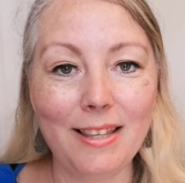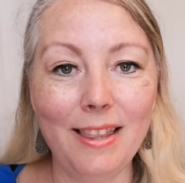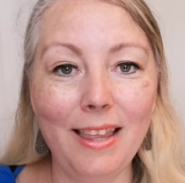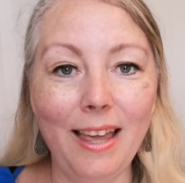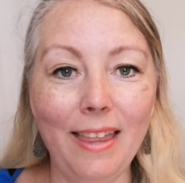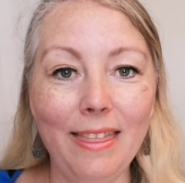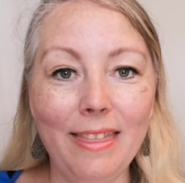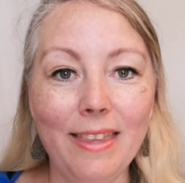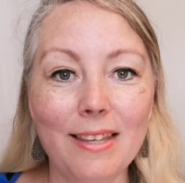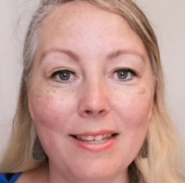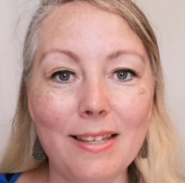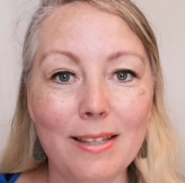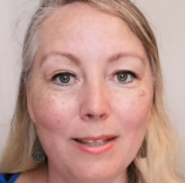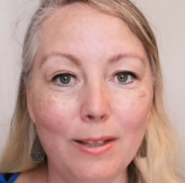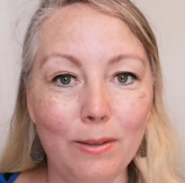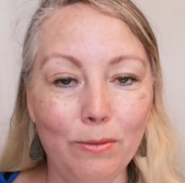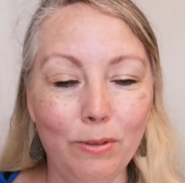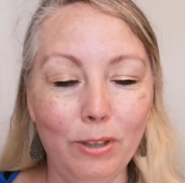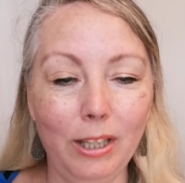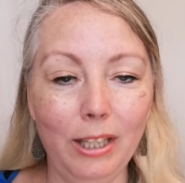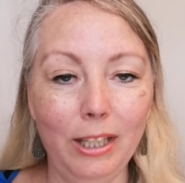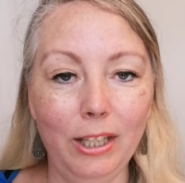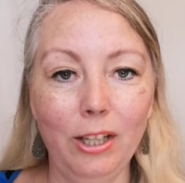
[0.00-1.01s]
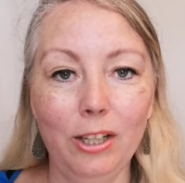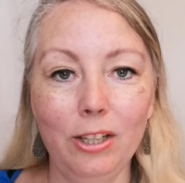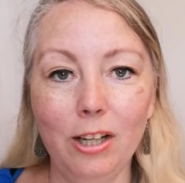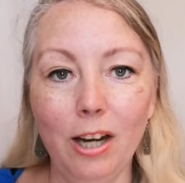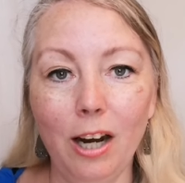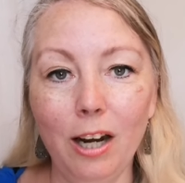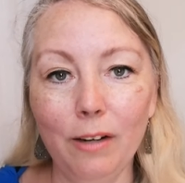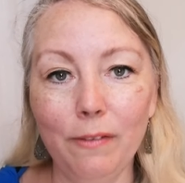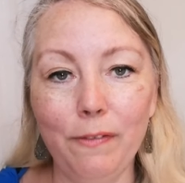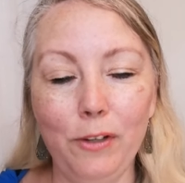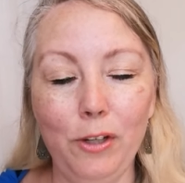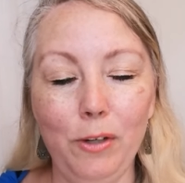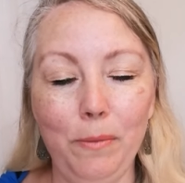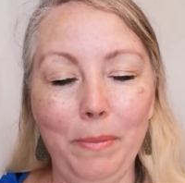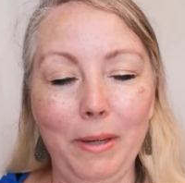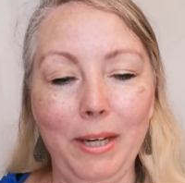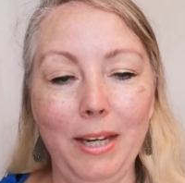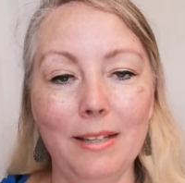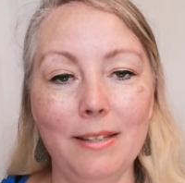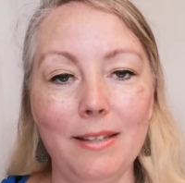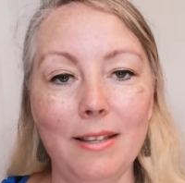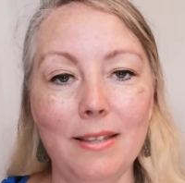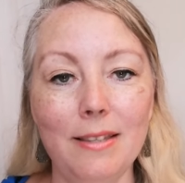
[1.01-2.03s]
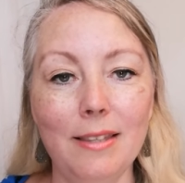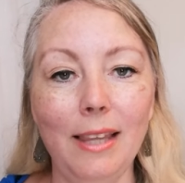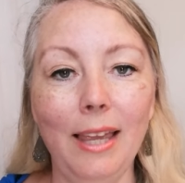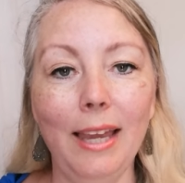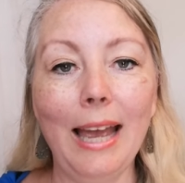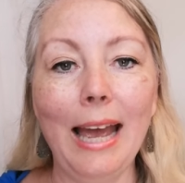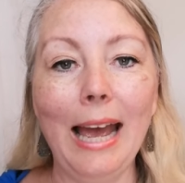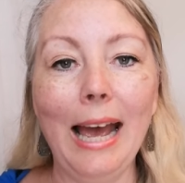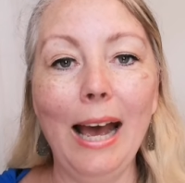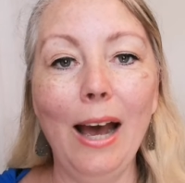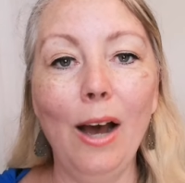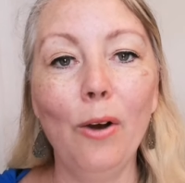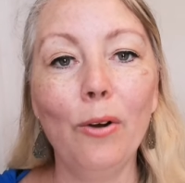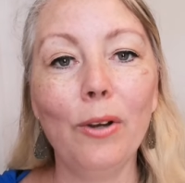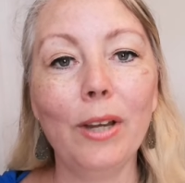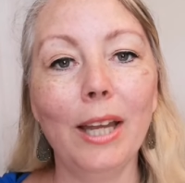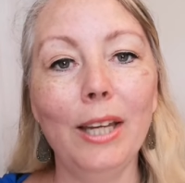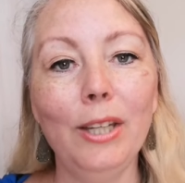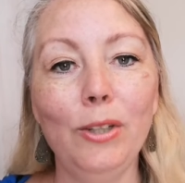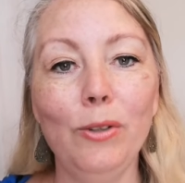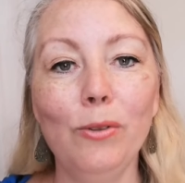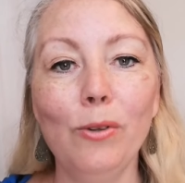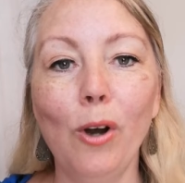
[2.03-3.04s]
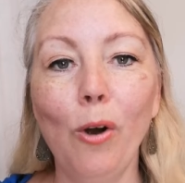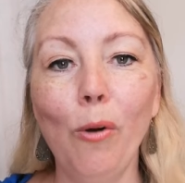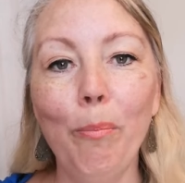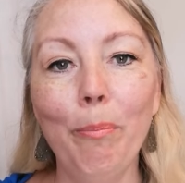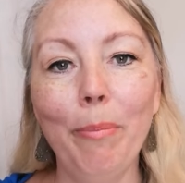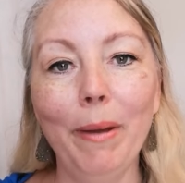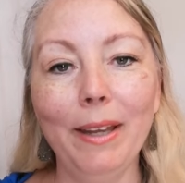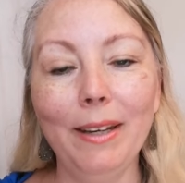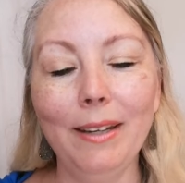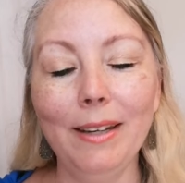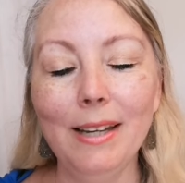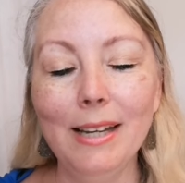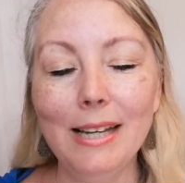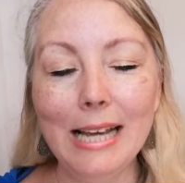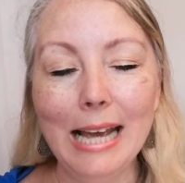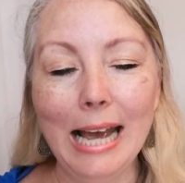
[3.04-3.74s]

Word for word: then this is a really good card for you because it's like, how can you open?